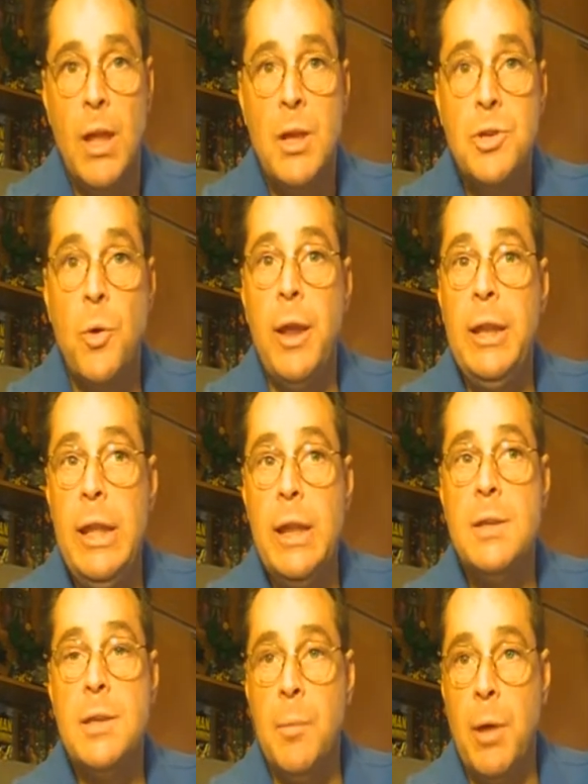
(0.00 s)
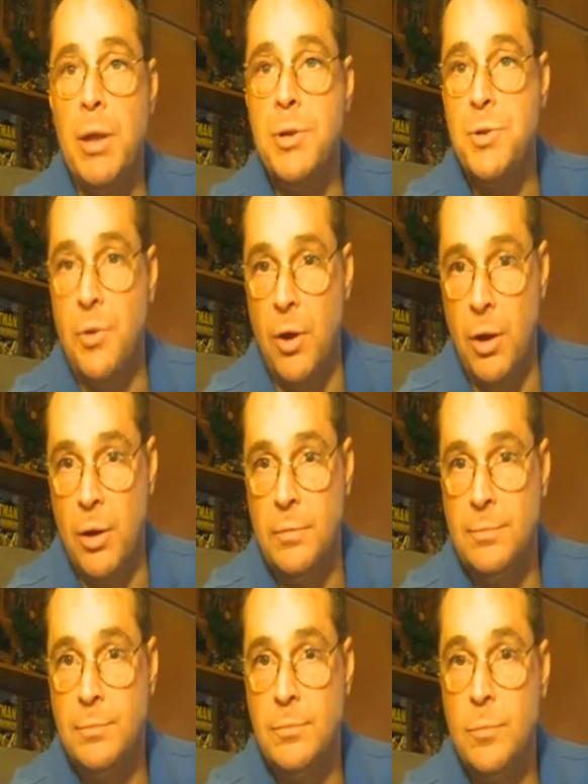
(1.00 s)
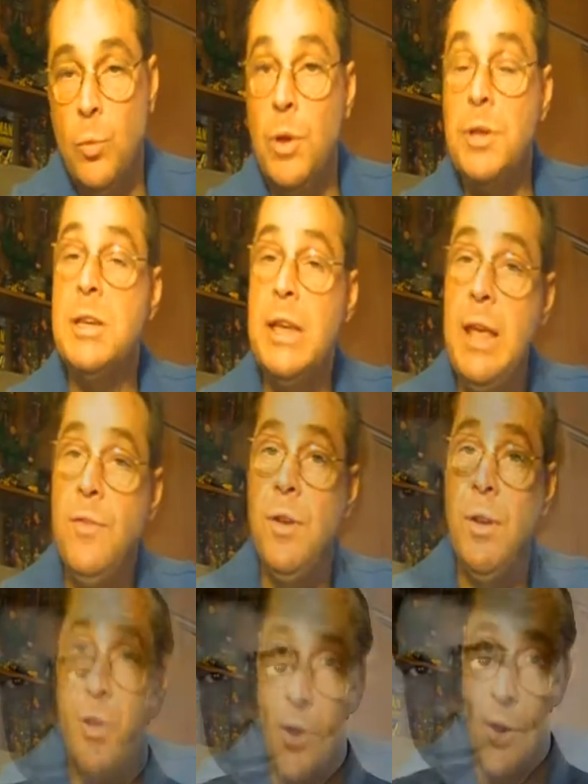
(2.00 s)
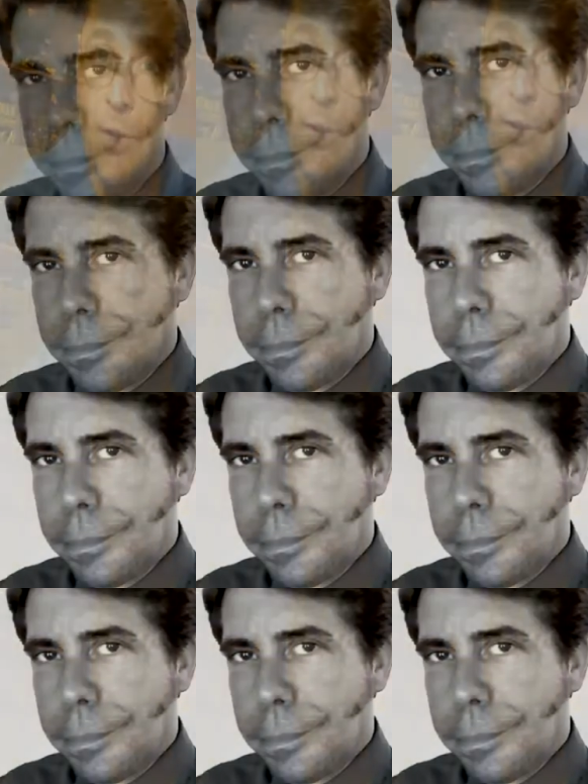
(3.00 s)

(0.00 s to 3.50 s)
So I needed somebody strong. Well, Stephen Kirk